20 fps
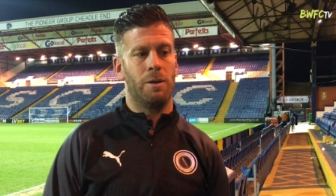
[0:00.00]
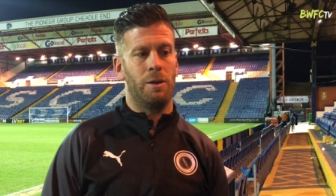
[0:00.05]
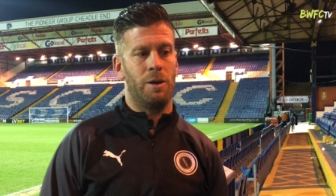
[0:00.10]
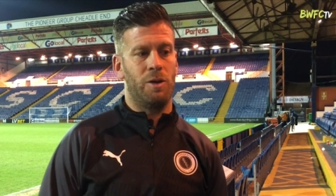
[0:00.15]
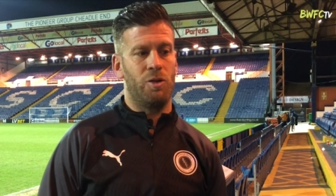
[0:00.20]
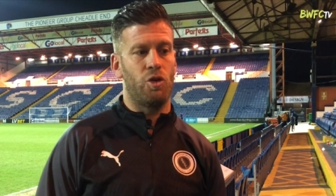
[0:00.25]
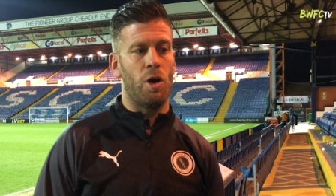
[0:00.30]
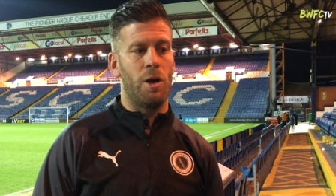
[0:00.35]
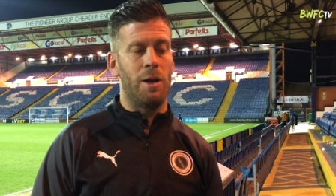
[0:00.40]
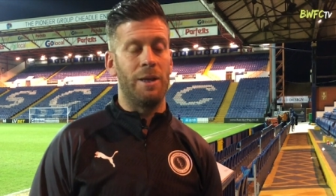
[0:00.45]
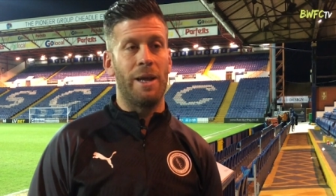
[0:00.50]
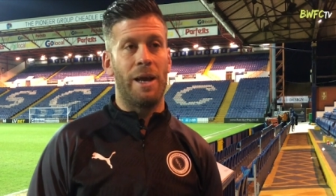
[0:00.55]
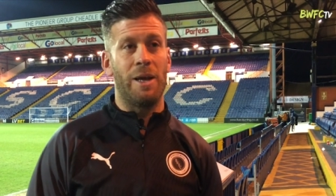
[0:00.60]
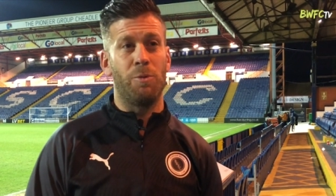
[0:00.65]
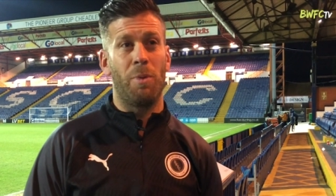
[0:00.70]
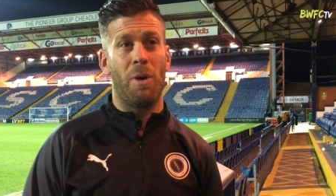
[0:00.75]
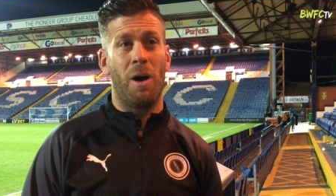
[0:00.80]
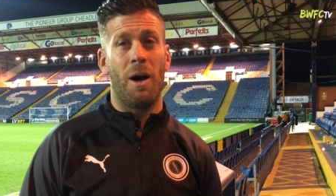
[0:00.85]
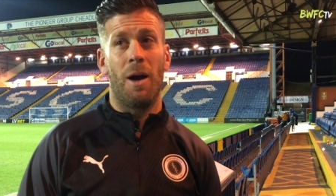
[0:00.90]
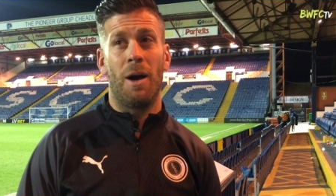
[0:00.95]
It's early days,
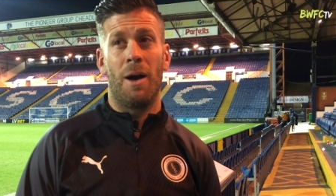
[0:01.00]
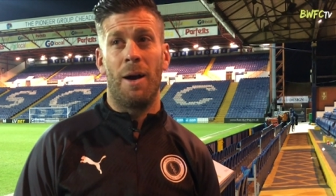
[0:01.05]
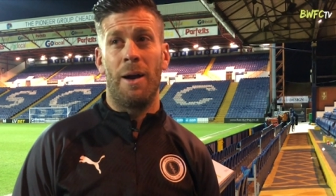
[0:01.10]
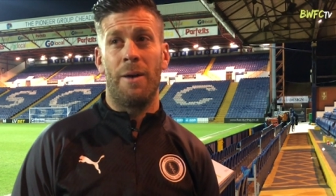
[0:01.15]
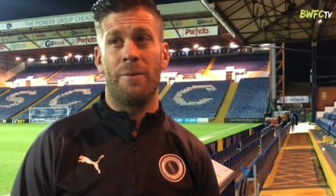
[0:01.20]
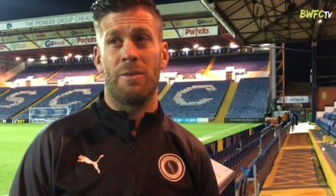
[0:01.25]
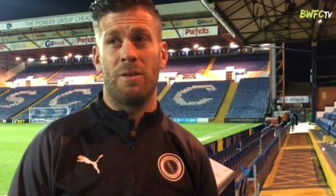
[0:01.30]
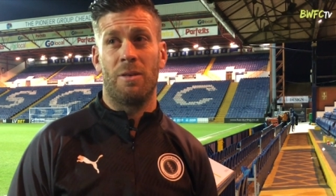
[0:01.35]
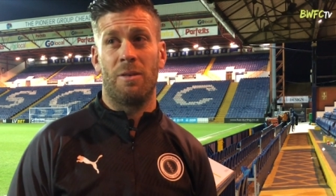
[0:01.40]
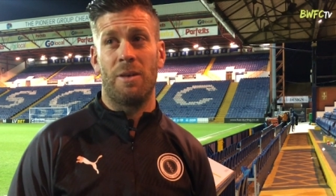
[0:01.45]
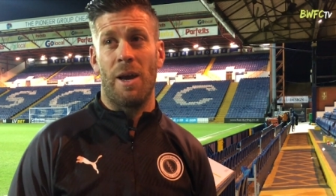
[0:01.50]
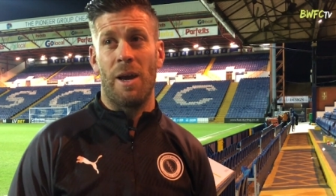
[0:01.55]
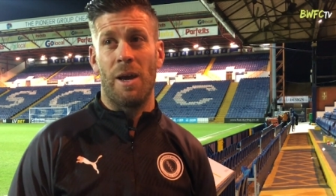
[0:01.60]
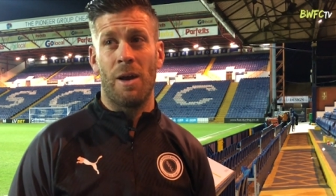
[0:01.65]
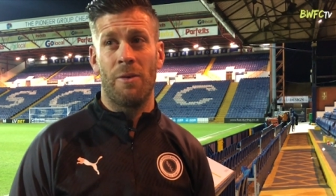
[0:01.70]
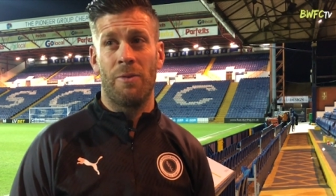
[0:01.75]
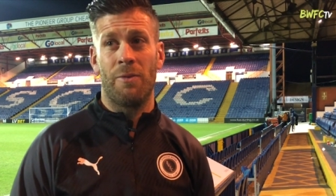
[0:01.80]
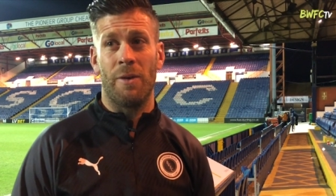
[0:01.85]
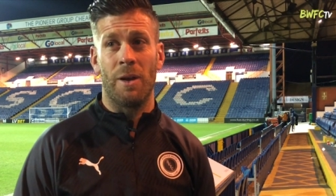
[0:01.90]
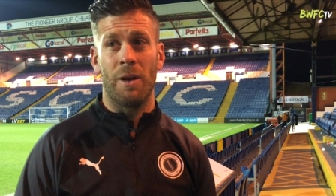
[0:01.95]
but I have to say,
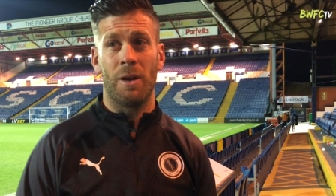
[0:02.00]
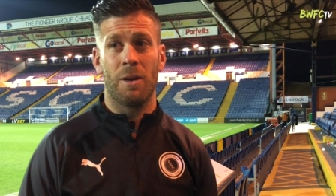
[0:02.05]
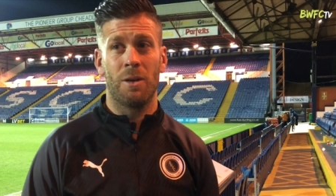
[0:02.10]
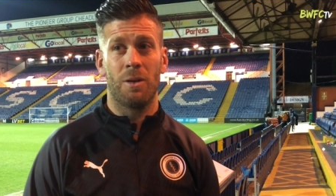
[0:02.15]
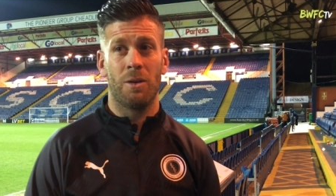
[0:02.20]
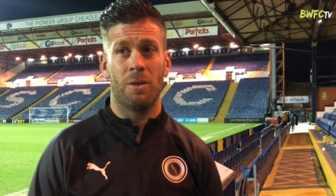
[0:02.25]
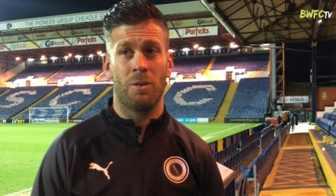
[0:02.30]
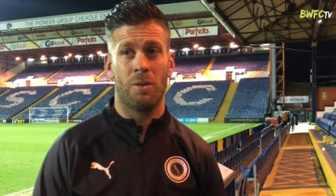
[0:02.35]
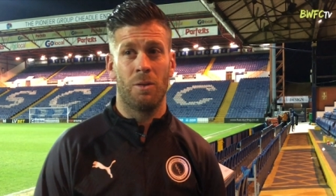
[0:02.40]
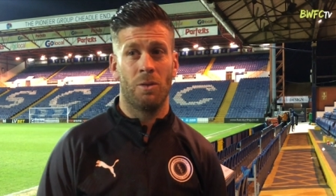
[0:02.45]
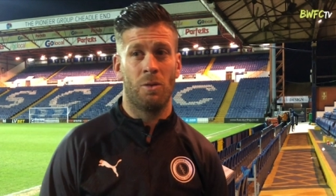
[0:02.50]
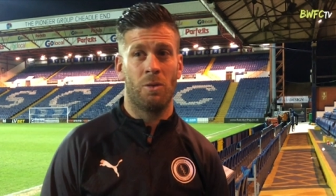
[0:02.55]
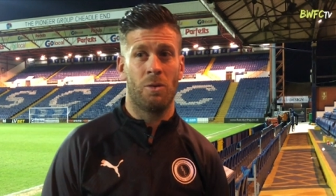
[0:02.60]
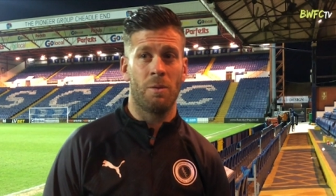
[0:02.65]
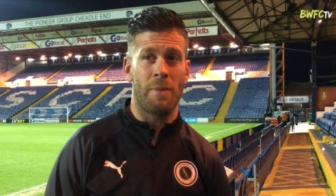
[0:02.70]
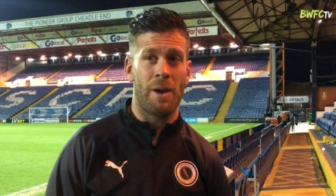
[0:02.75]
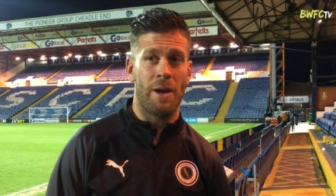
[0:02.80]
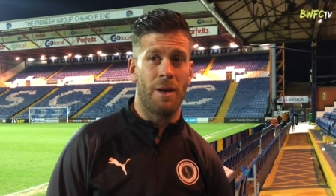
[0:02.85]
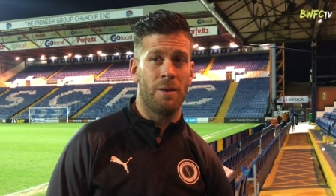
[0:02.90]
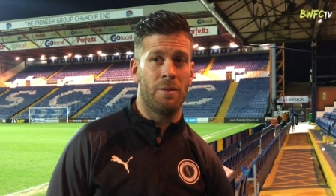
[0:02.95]
I think to
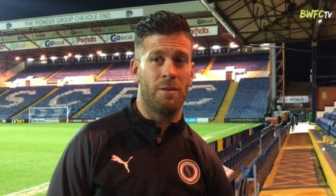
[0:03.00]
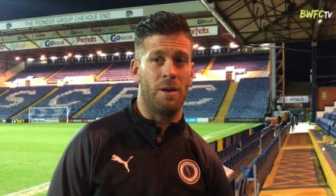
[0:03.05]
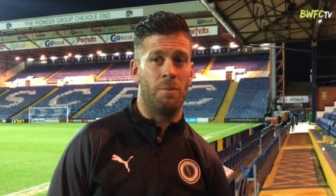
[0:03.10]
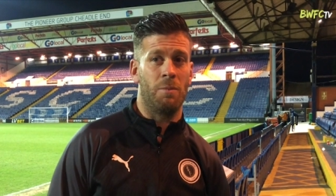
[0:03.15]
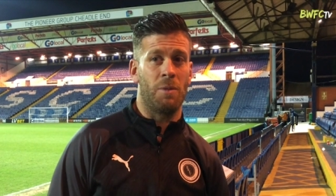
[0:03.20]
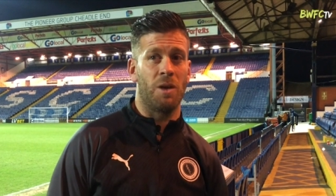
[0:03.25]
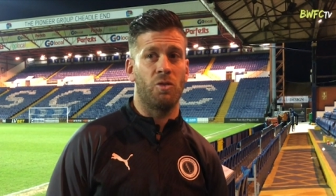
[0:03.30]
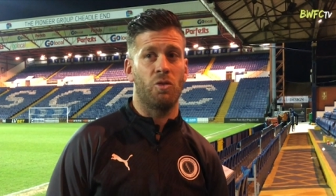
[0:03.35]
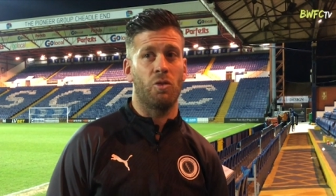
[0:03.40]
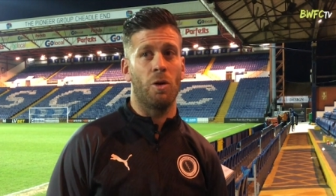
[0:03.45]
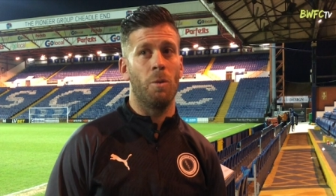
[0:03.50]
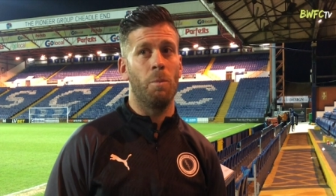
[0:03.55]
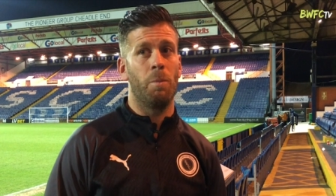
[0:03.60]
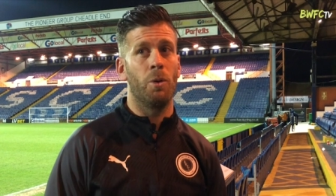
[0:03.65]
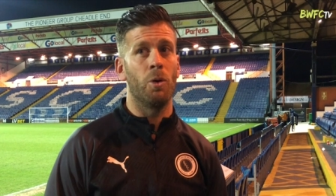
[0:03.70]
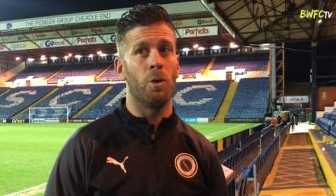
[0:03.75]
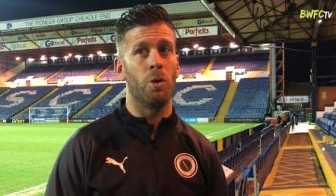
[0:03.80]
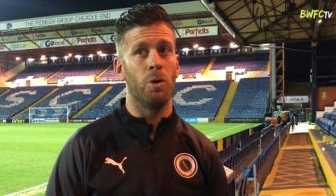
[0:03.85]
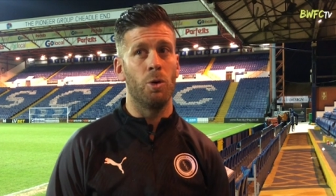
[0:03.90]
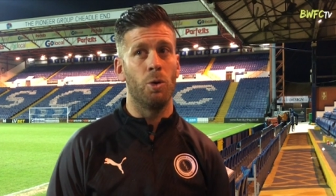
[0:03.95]
make a team like
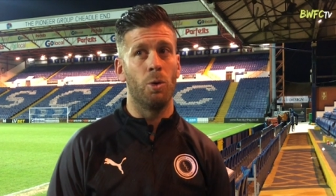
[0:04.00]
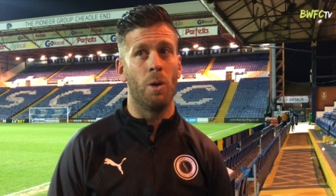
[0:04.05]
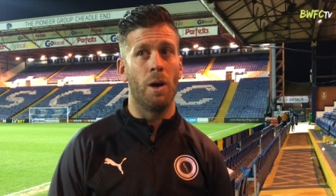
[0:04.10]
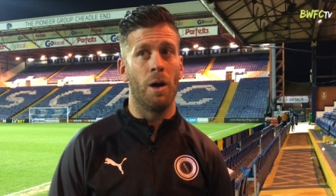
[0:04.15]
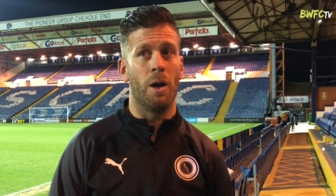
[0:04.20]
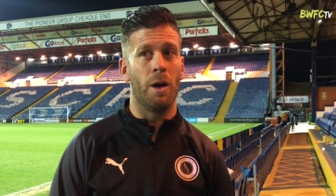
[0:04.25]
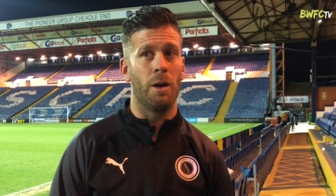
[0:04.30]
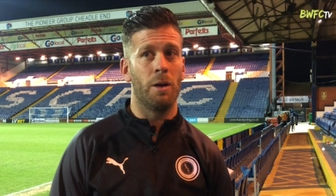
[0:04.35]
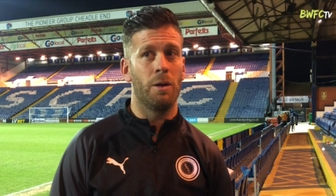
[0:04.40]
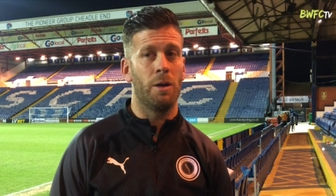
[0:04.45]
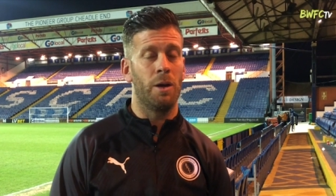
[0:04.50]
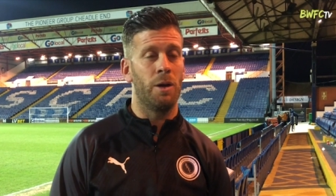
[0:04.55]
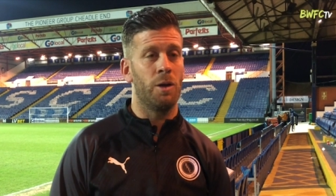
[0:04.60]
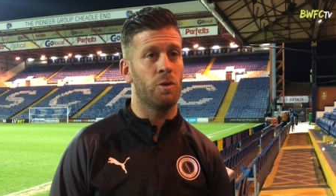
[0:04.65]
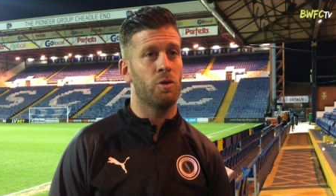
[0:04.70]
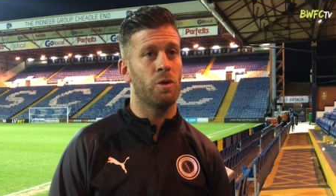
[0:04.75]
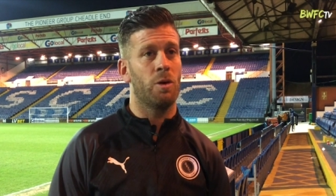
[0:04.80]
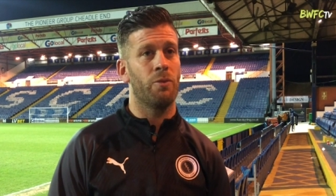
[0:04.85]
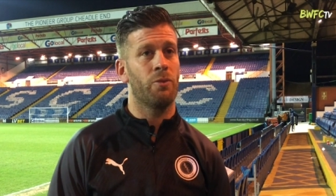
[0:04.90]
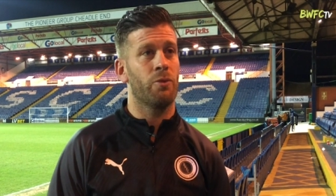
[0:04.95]
Stockport, who are in the
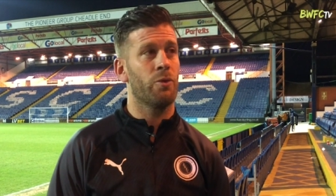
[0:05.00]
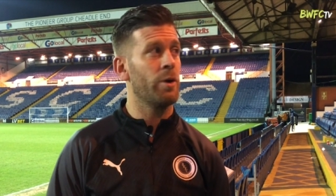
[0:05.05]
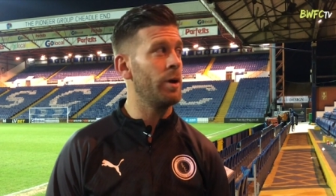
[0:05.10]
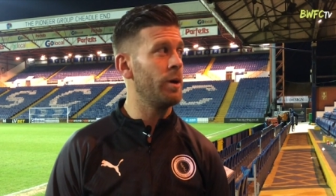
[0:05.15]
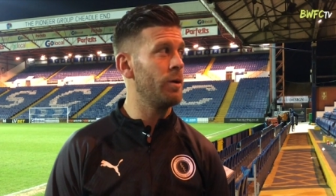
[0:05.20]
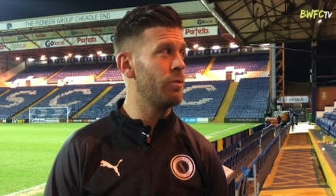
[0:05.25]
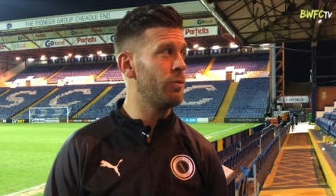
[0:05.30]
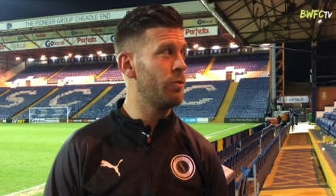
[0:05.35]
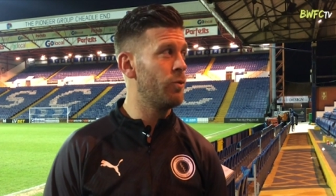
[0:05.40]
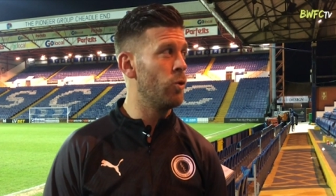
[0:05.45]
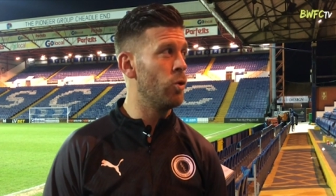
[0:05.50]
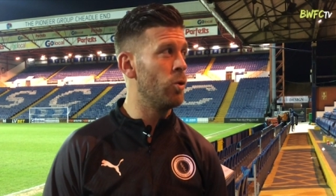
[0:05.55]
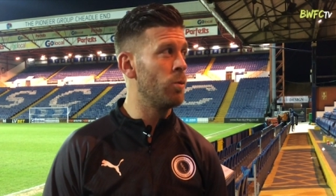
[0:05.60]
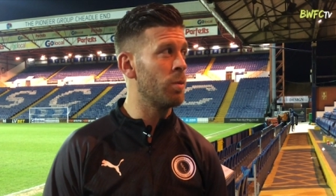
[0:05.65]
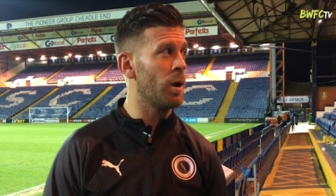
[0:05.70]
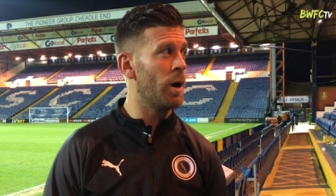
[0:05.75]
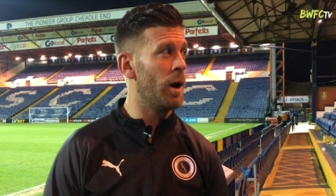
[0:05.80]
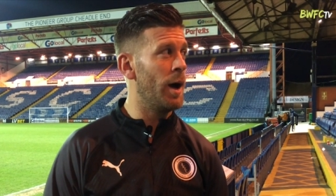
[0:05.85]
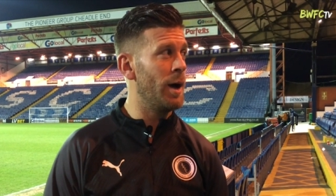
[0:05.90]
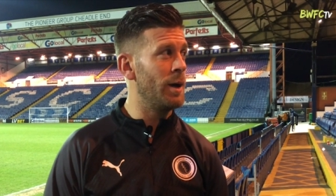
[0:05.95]
top 3 of
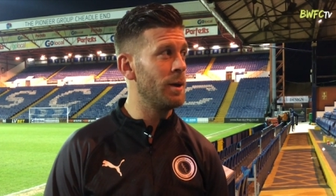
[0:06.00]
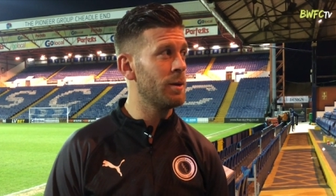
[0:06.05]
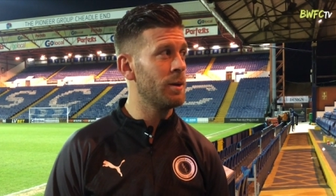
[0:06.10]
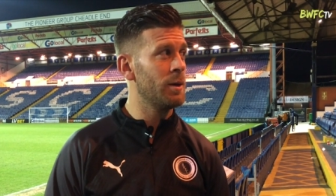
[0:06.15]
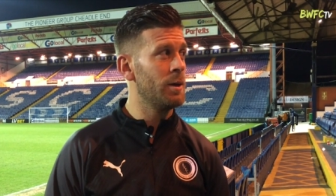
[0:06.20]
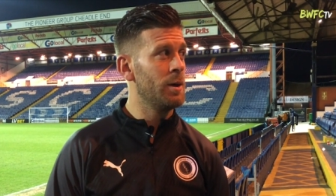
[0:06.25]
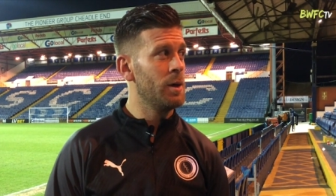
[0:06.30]
form guide,